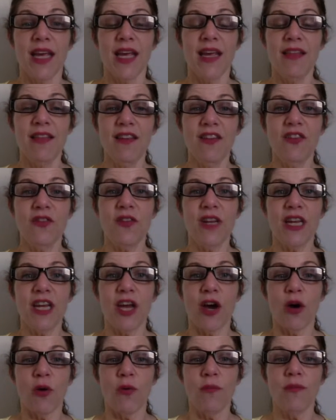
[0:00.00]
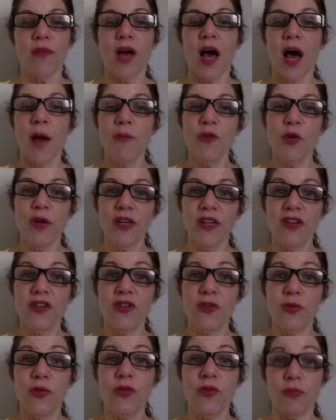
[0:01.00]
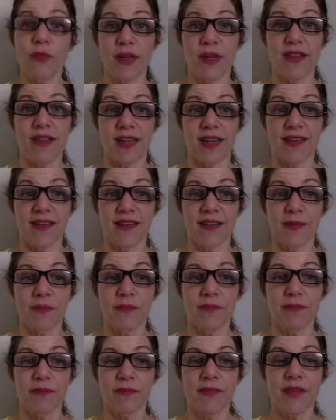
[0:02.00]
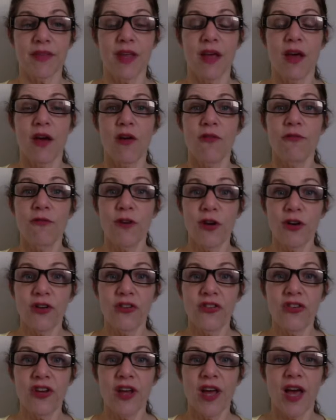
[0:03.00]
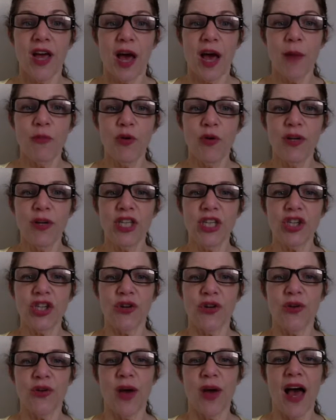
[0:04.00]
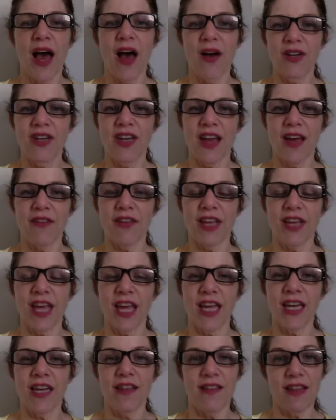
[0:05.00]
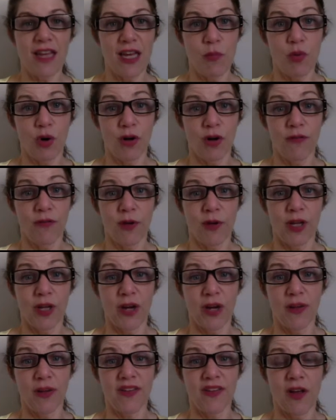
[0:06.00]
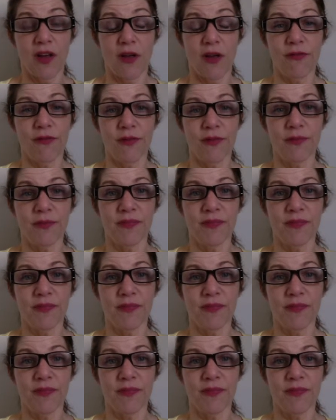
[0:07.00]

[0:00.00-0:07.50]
In this video, I'm going to do three things. First, I'm going to show you how to navigate in the ePortfolio itself.